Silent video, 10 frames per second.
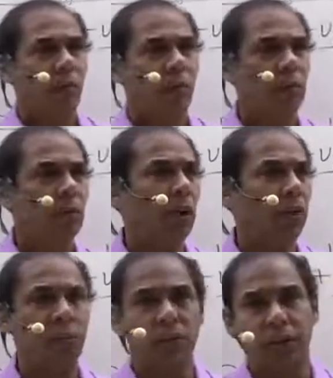what would you
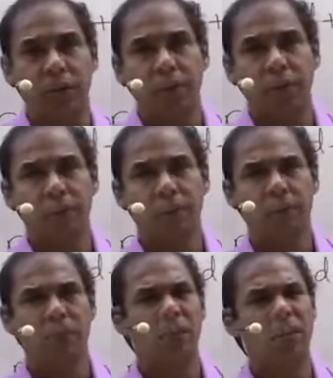like to take?
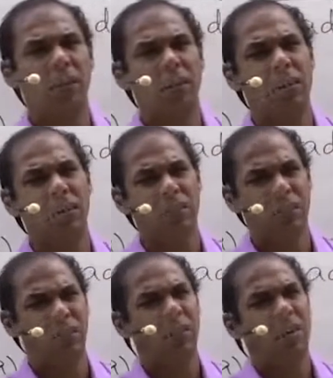Uh,
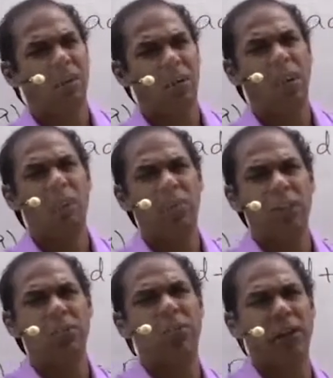I would
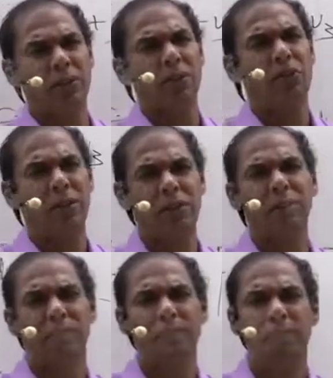like to take coffee,
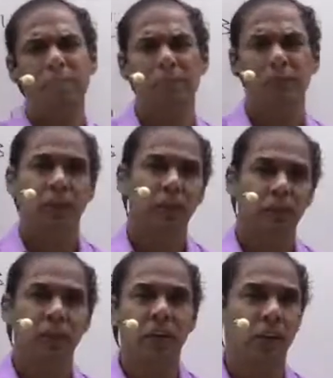
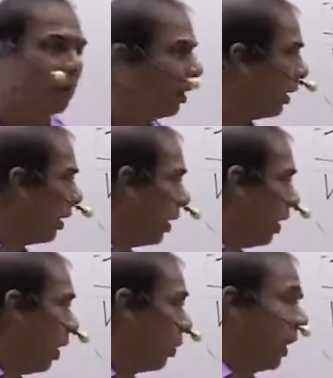general.
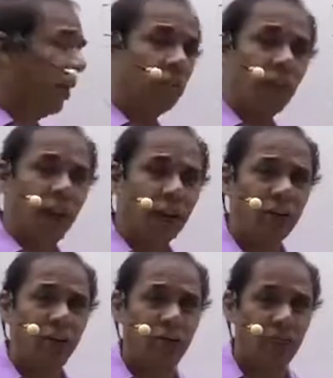I would like to take
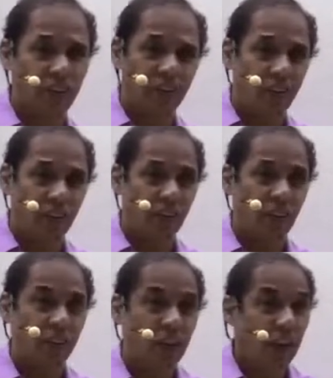coffee, general.
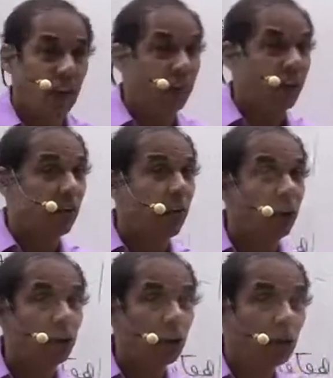If I
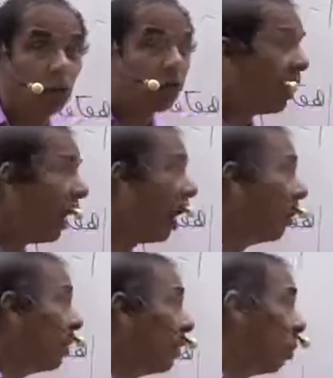want to use
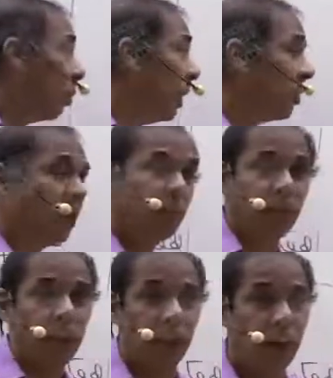have in the place of
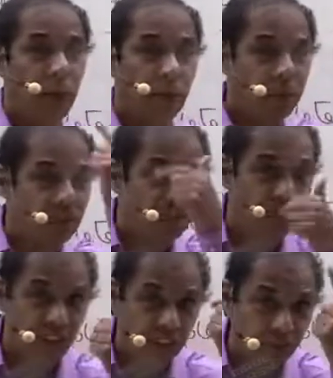take, I must
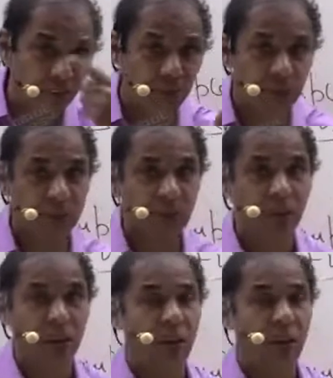change my expression.